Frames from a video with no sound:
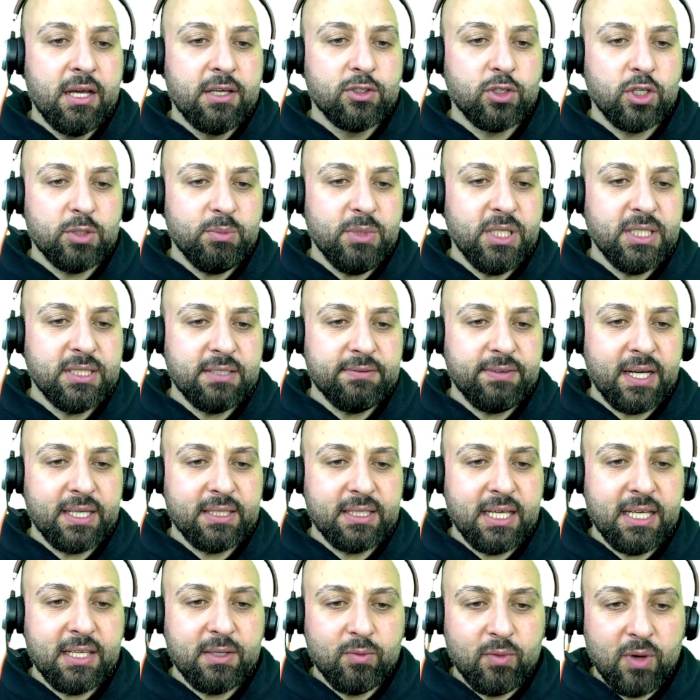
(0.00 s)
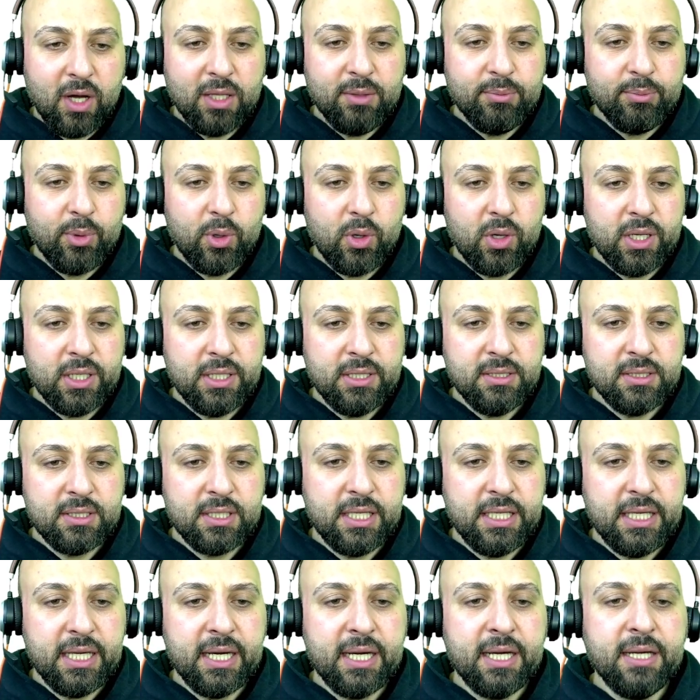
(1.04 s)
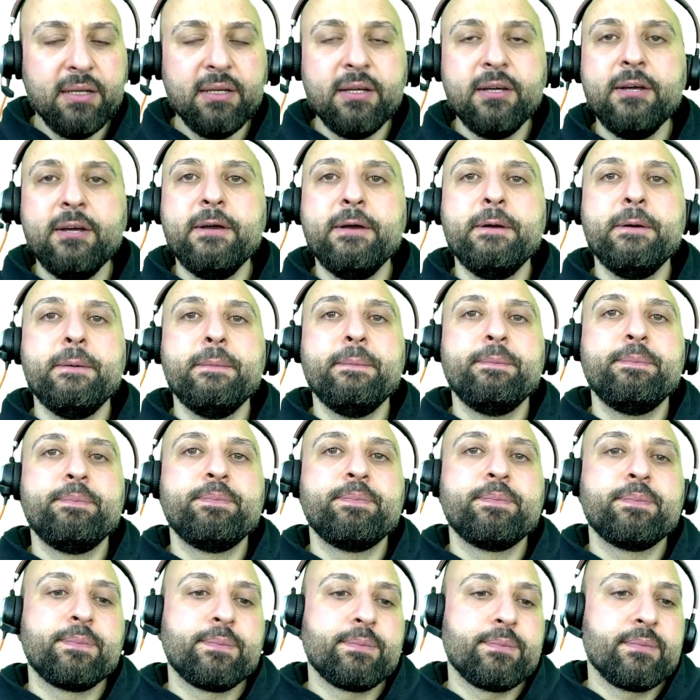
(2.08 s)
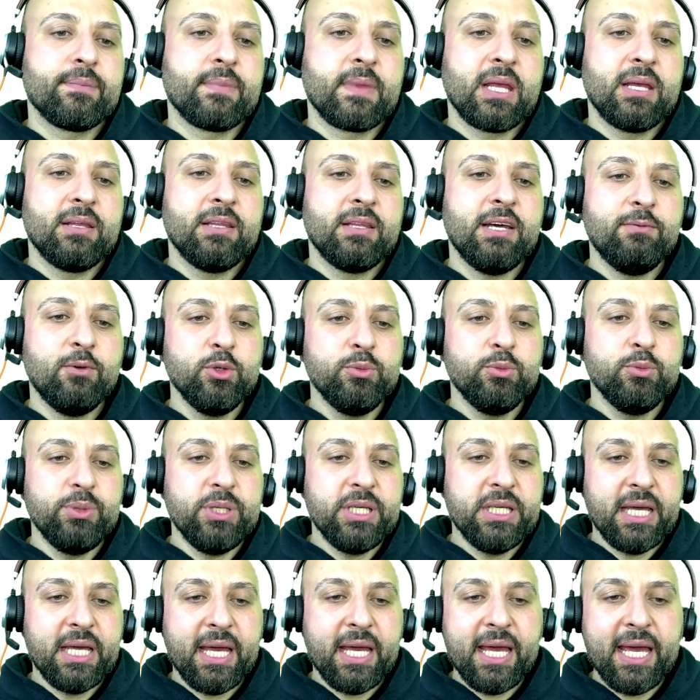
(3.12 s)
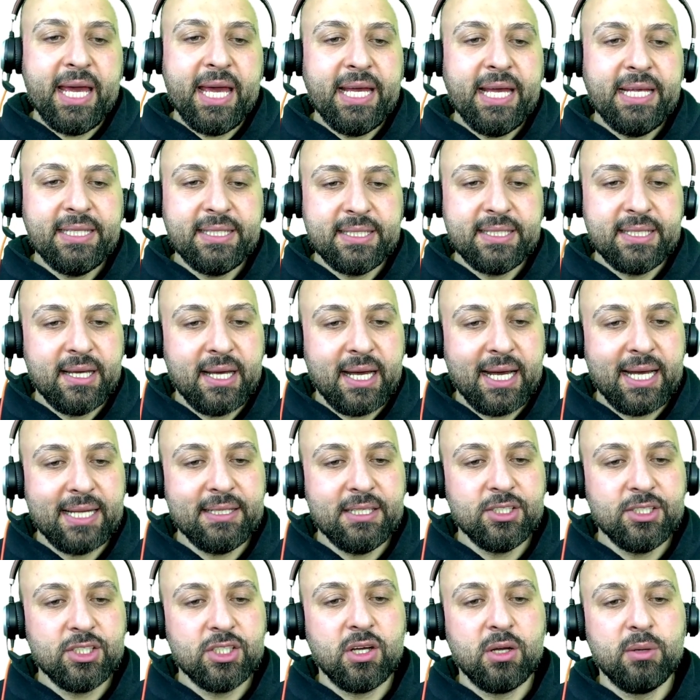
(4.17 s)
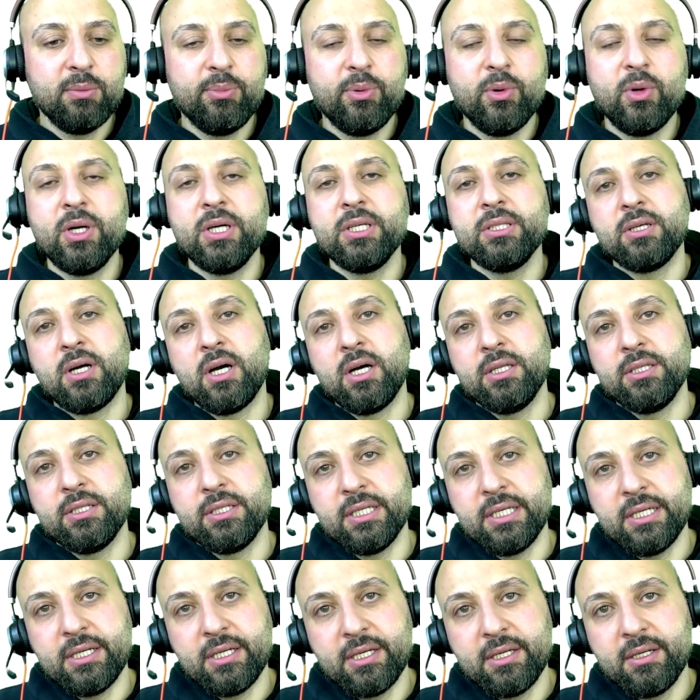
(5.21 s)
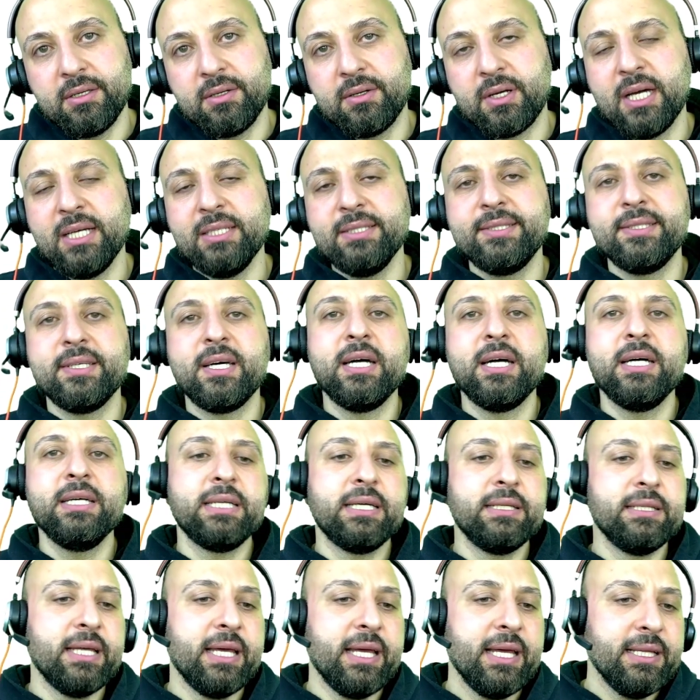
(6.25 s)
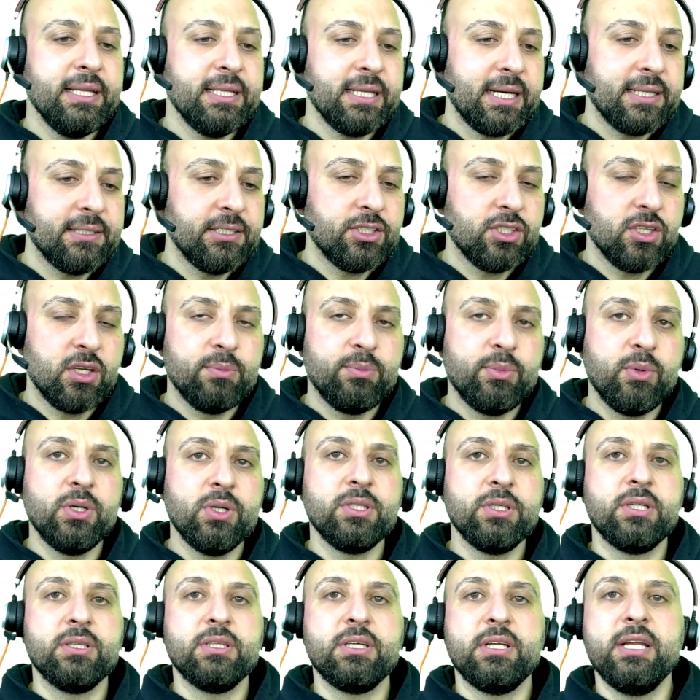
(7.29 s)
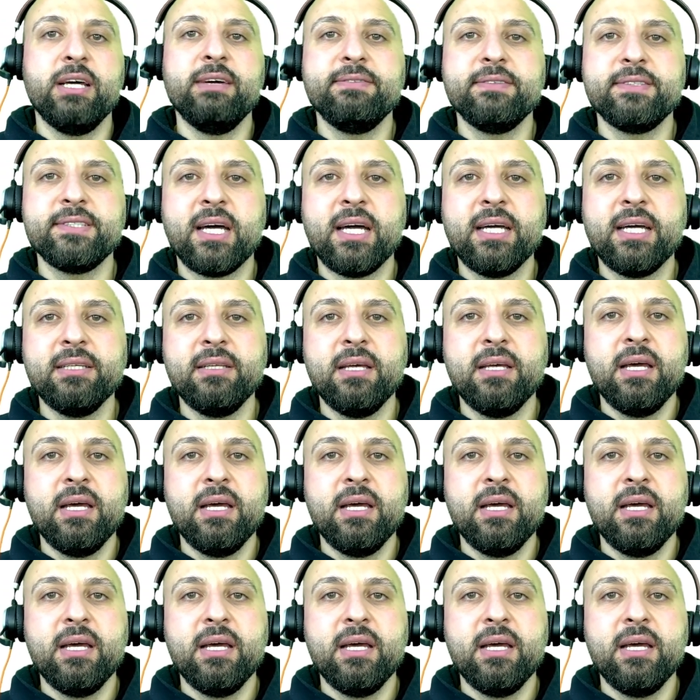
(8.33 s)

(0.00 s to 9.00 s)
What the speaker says: So it means if I take 1 point here, there would be 8 additional points on the right side and 8 additional points on the left side